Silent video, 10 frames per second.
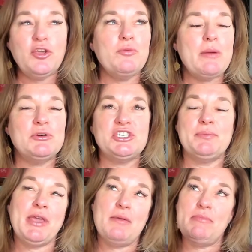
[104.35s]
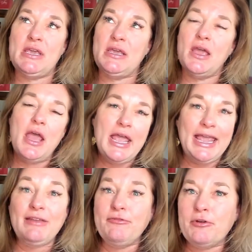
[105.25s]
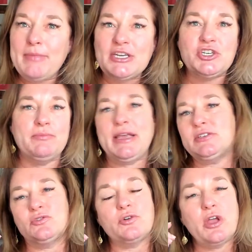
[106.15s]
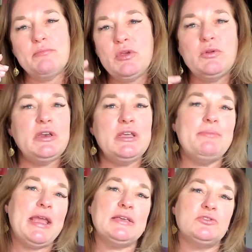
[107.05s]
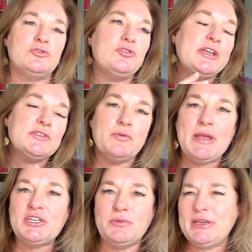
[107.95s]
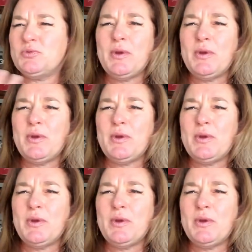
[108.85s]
Like, your membership can be information-based or community-based or transformation-based,